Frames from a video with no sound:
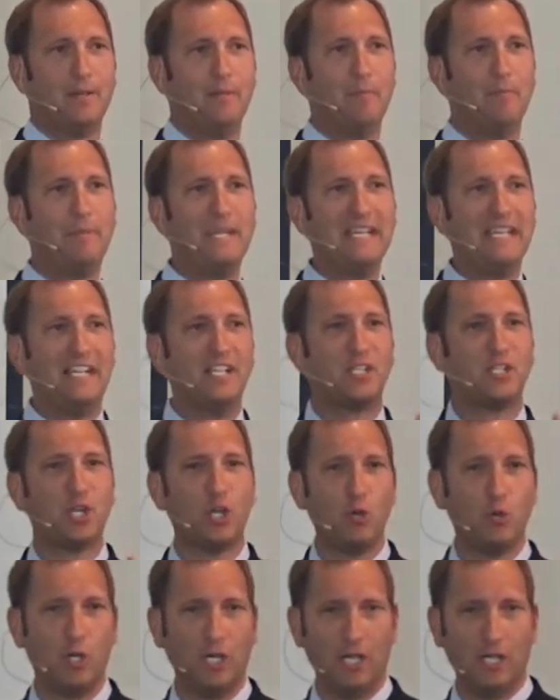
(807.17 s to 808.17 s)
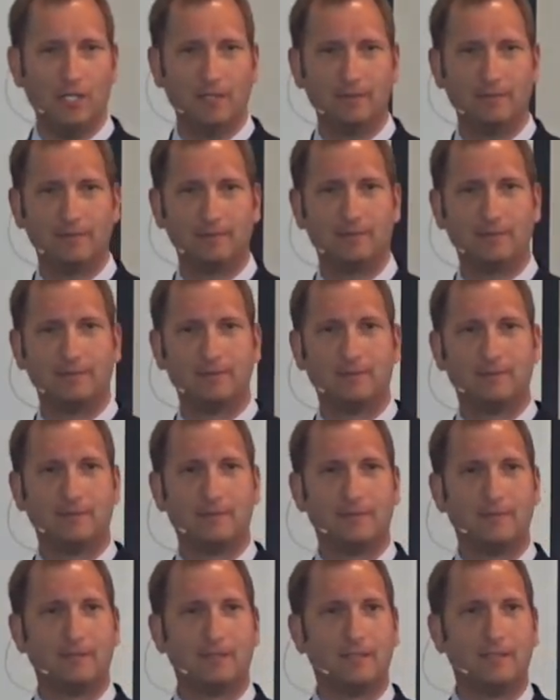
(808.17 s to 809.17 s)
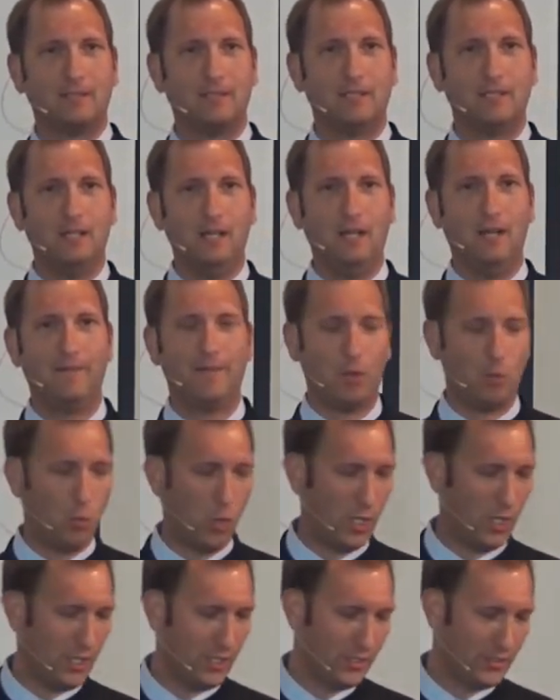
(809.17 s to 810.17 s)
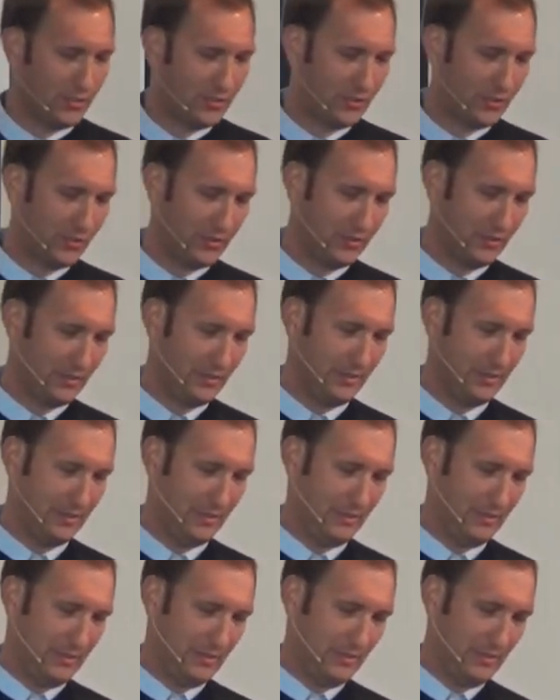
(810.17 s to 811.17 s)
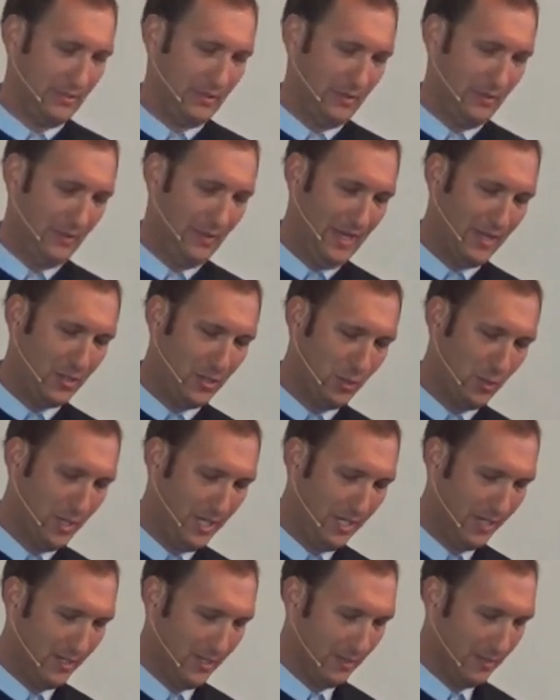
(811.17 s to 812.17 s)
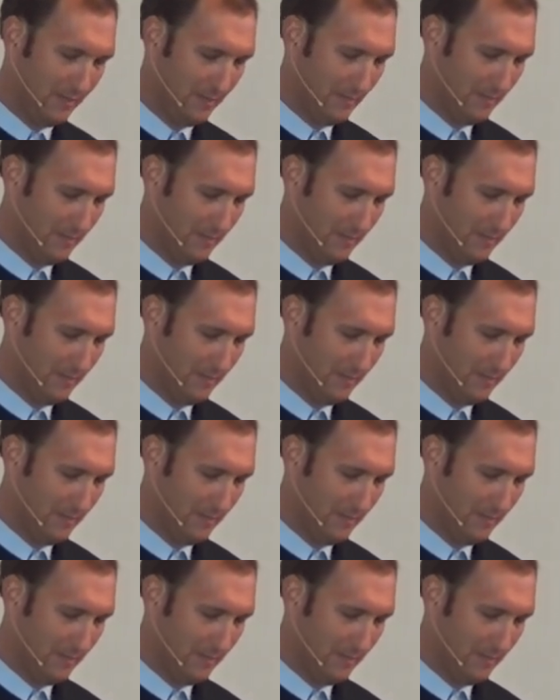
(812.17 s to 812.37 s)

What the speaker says: Be a doer of the words that you hear.